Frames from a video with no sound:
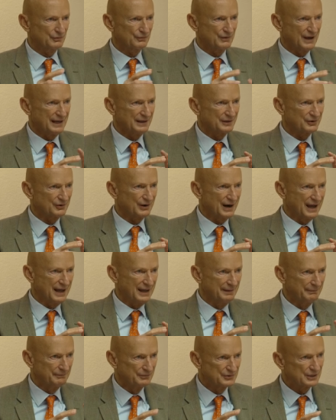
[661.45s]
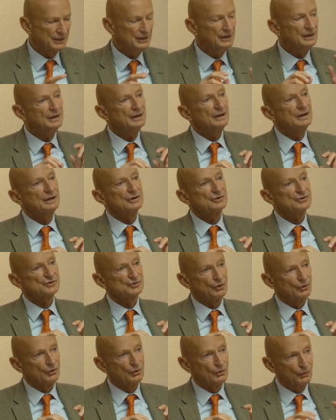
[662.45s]
to fight crimes.
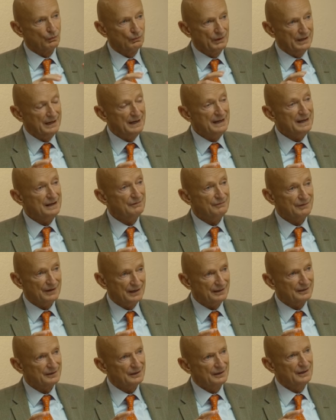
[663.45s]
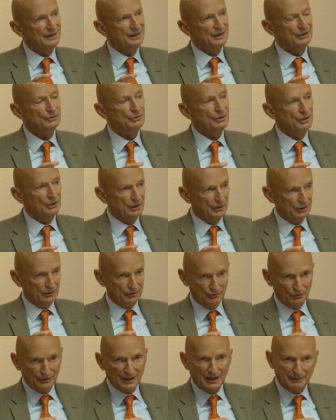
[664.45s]
So we leave it to, uh,
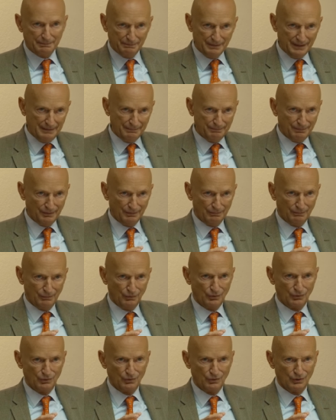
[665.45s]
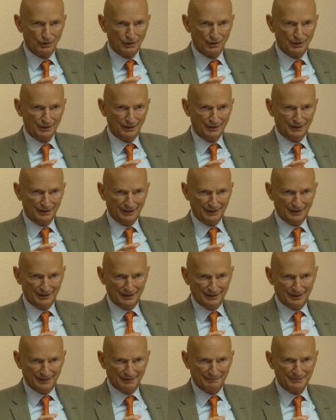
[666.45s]
to get people more
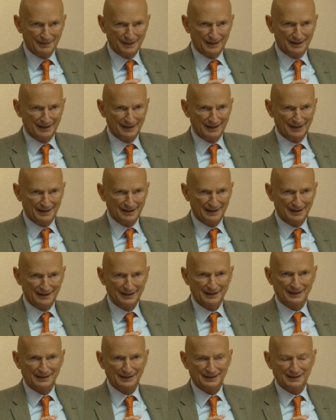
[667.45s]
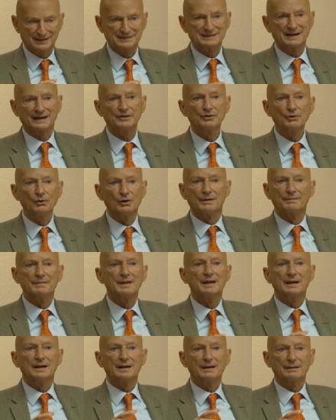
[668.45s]
um, uh,
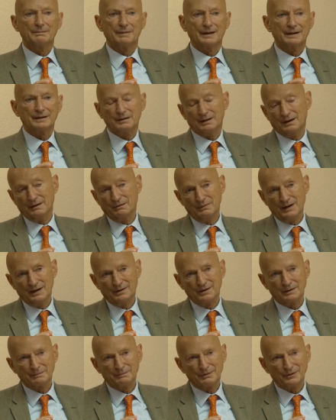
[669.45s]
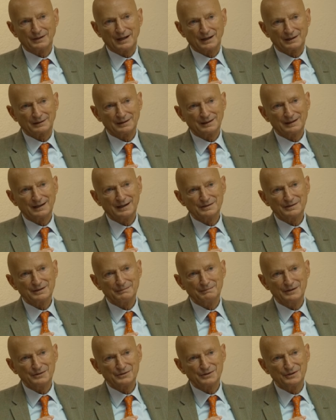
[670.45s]
secure. But uh, we are not protected against
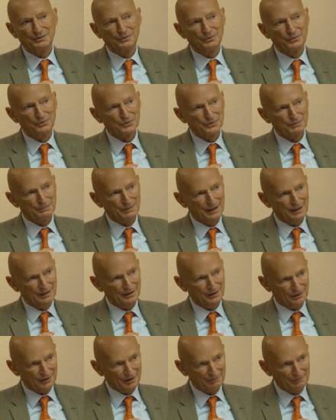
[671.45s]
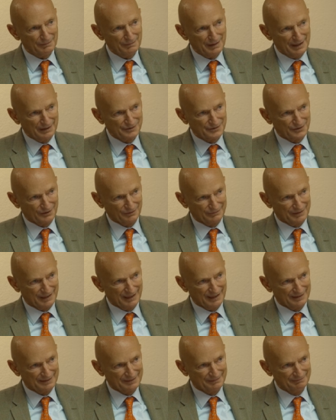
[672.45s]
the misuse by governments of
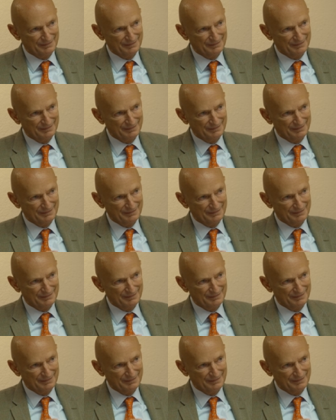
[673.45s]
that.